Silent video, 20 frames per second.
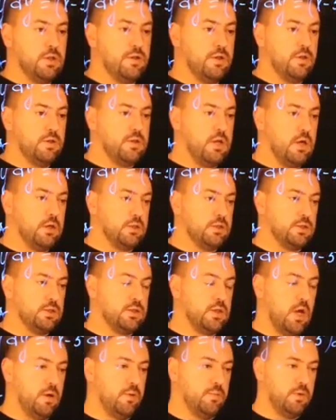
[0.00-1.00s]
The next
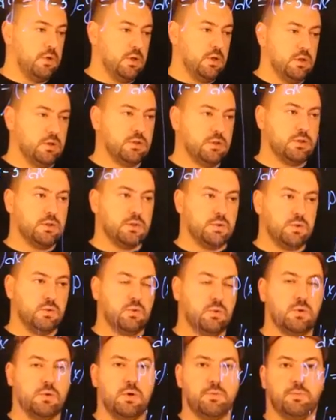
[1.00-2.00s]
step is
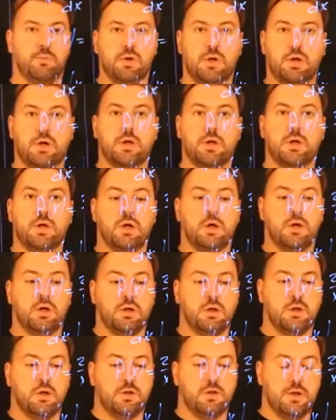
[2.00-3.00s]
to apply
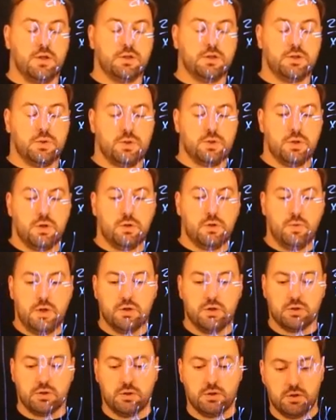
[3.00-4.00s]
this to the
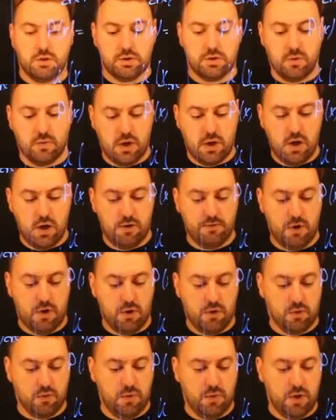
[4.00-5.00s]
equation. So we have
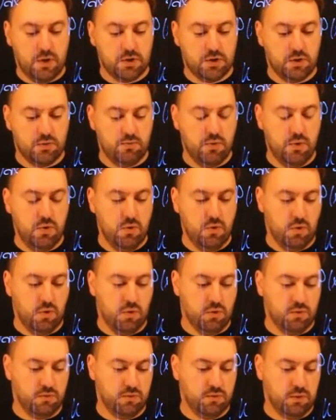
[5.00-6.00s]
our equation mu
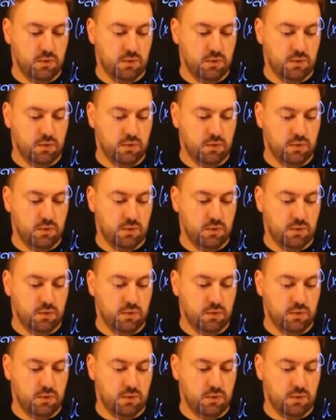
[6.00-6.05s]
of